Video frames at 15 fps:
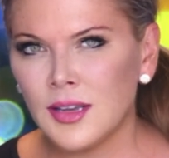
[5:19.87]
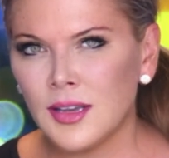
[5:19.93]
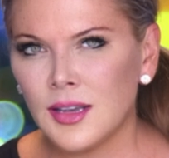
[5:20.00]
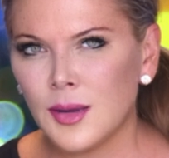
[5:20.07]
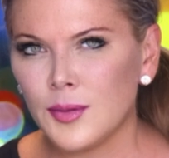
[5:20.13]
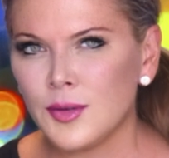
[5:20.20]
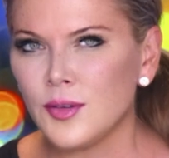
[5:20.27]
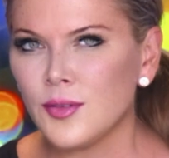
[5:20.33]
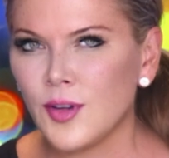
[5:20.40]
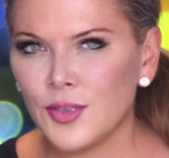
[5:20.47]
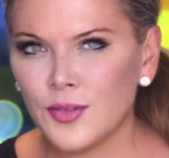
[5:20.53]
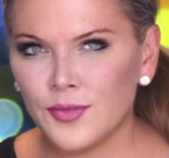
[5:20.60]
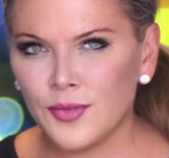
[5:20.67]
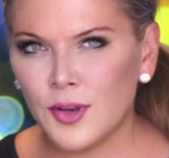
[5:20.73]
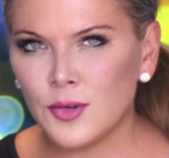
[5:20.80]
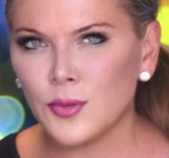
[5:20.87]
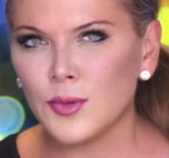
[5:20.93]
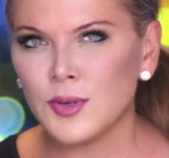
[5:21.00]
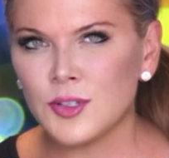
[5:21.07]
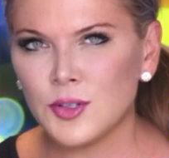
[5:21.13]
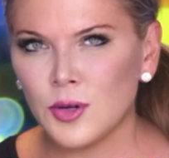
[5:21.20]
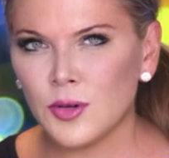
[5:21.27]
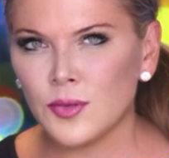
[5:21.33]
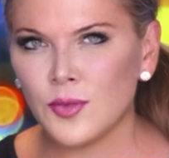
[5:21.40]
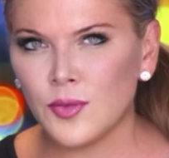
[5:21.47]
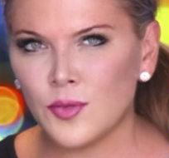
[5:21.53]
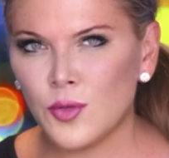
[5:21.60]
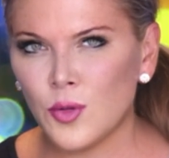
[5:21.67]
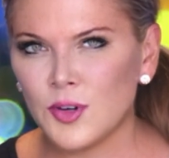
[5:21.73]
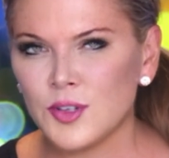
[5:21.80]
I mean, you've got the Federal Reserve,
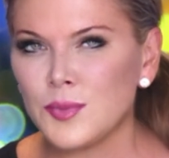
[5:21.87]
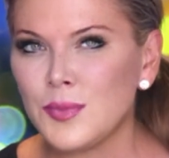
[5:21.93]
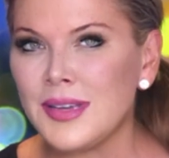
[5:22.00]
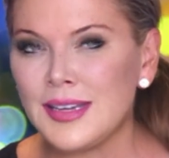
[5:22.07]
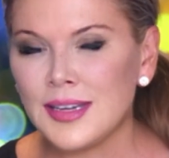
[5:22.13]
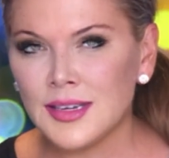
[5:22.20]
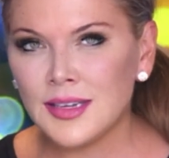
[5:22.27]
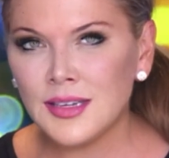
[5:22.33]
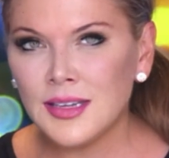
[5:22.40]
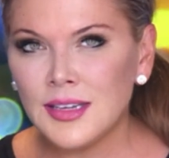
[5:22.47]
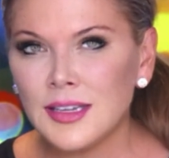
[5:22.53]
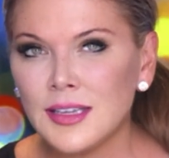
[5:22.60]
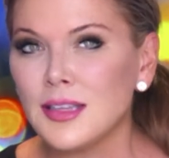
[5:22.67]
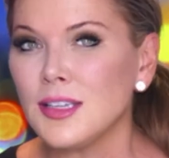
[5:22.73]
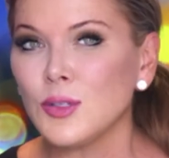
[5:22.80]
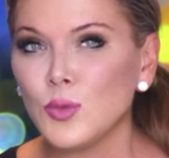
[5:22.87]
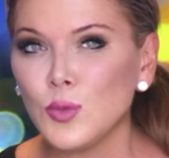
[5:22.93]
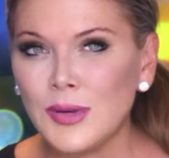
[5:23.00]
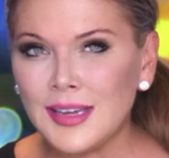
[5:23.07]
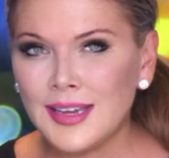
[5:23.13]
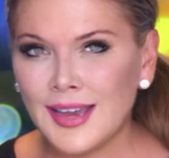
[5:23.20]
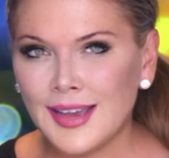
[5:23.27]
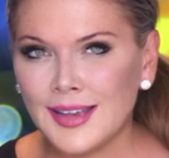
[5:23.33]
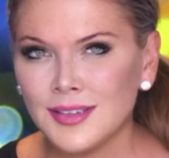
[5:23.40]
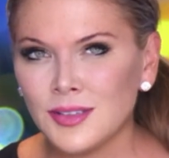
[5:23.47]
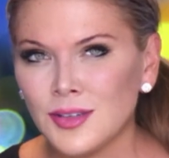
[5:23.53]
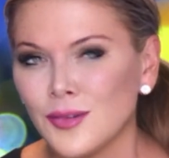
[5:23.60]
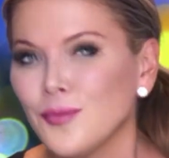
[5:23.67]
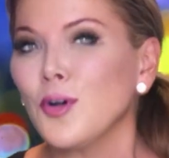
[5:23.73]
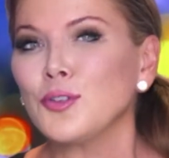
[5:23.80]
of course, meeting this weekend
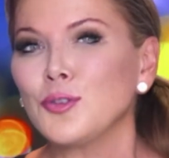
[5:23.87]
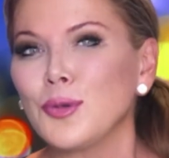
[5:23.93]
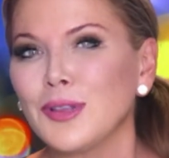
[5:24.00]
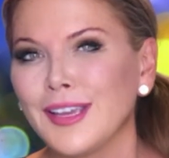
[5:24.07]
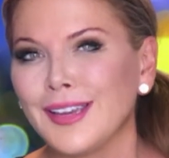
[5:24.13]
virtually.